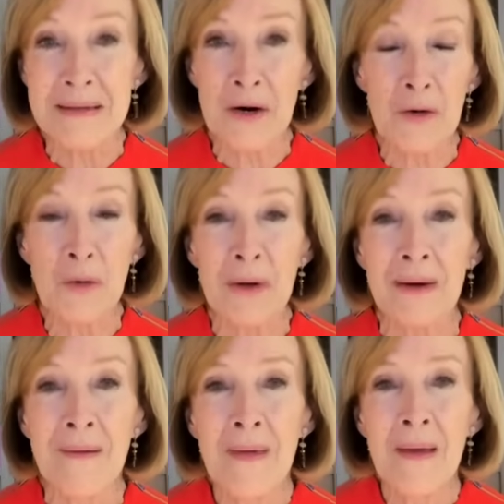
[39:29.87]
Sarah, you
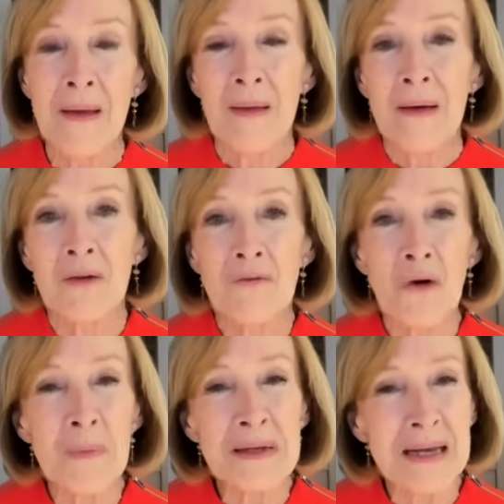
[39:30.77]
can
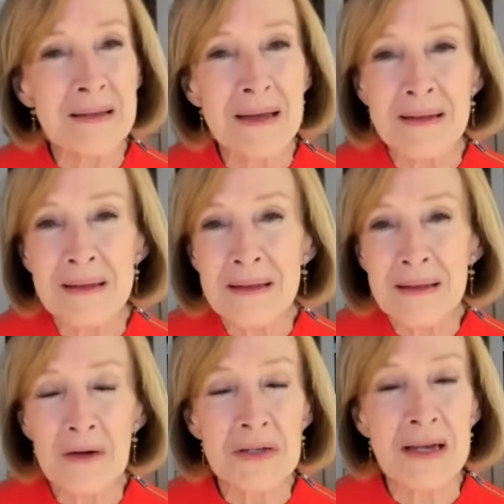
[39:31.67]
confirm this. I think
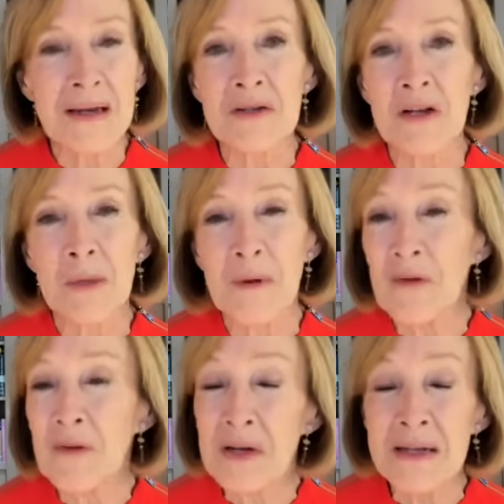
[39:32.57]
they're saying it's going to be
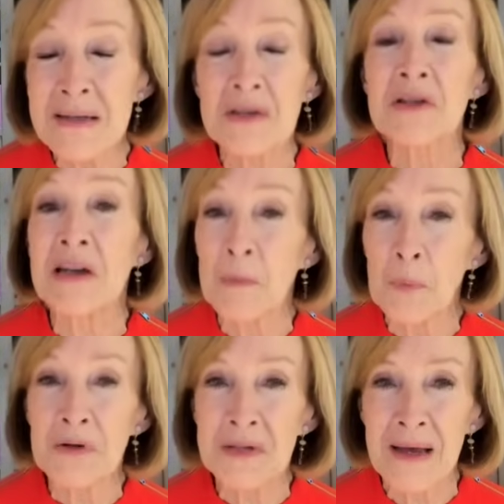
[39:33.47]

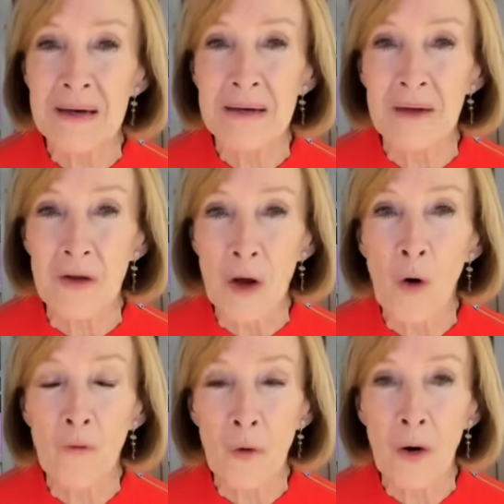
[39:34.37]
15-16% of the
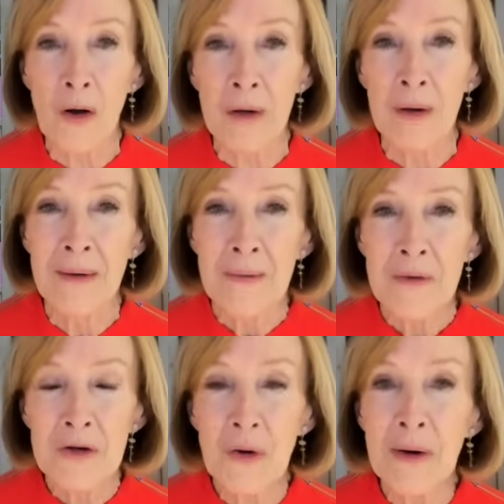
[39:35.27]
overall
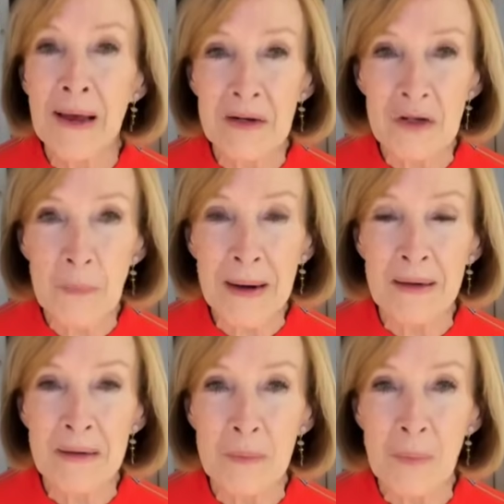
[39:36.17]
turnout
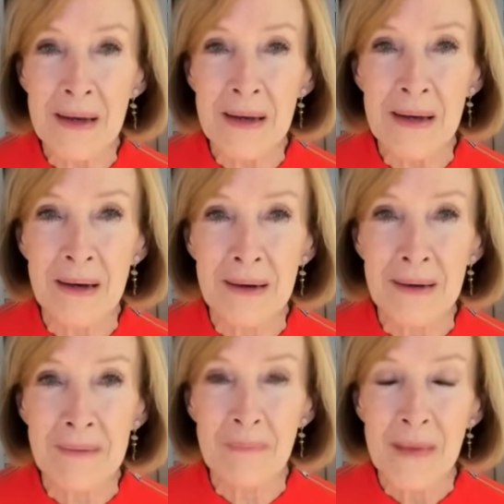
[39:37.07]
expected to be
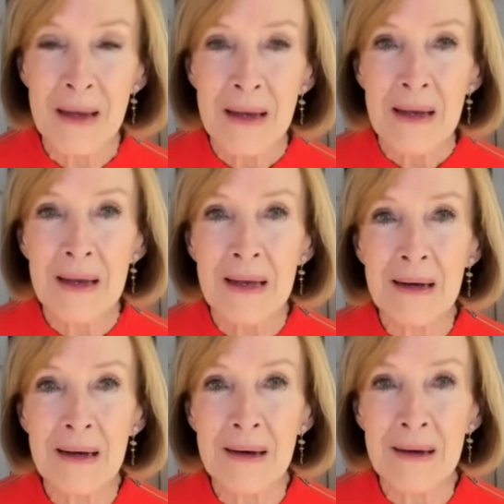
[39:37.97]

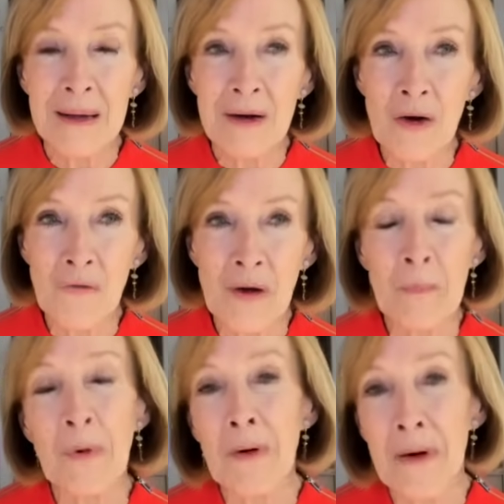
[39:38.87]
in
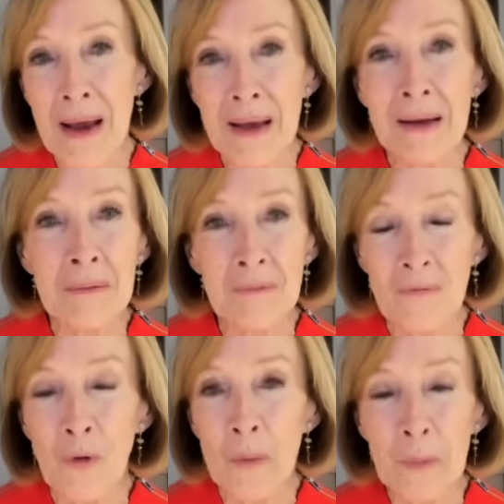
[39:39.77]
November, and
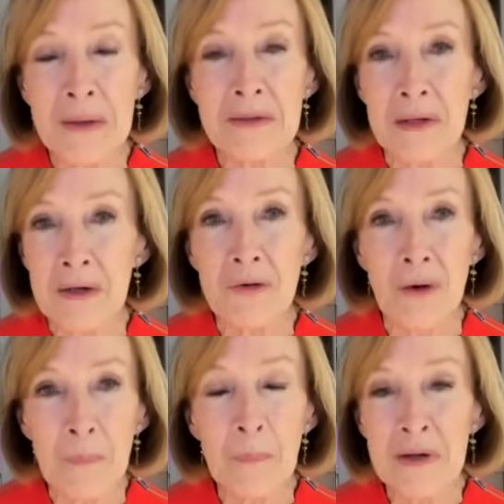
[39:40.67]
former President
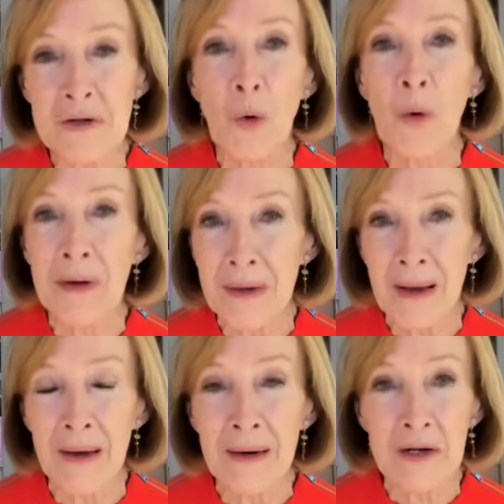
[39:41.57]
Trump is going to
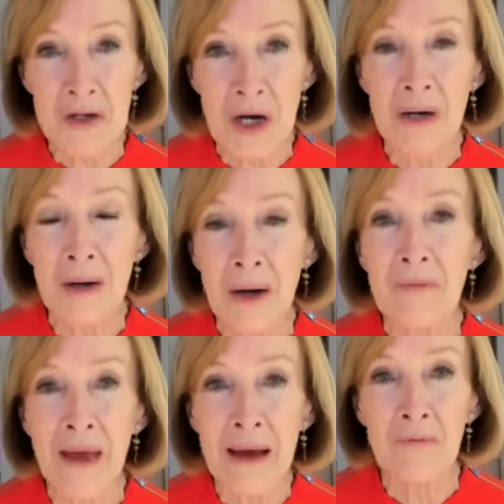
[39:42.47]
get a chunk
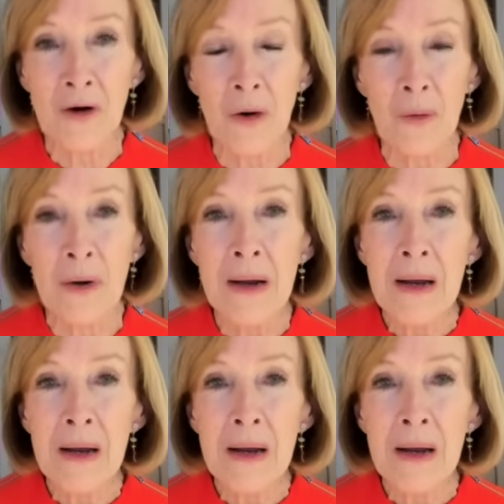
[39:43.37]
of that vote.